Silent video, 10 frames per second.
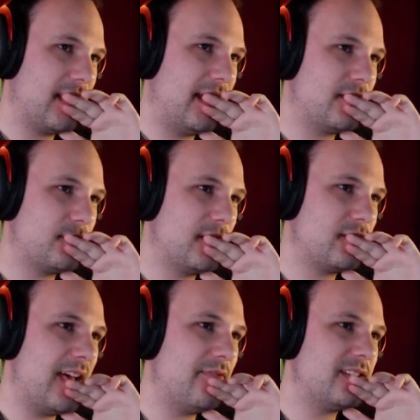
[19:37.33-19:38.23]
I just want to
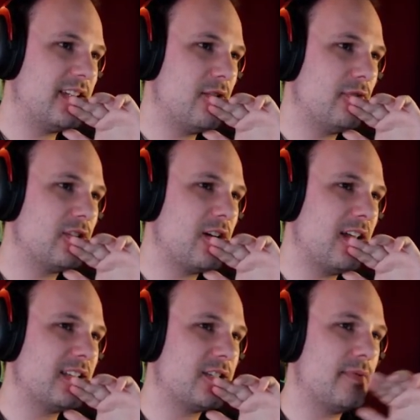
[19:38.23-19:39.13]
have a tear of the
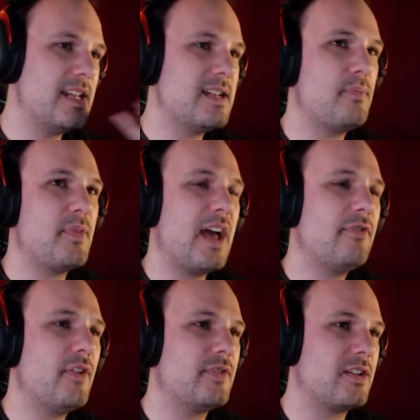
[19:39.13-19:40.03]
goddess, so we need a breath
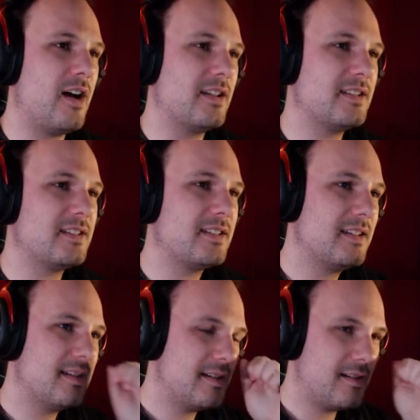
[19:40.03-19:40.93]
of the goddess.
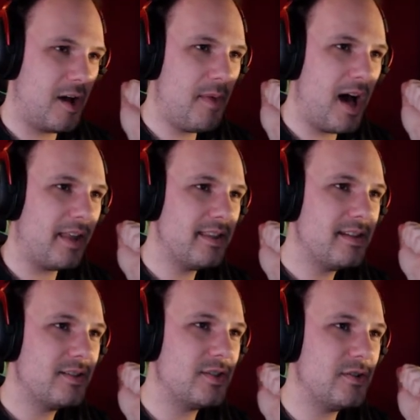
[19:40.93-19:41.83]
Come on,
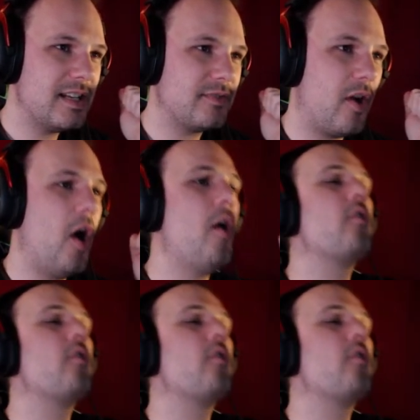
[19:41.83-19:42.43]
do this for- Oh,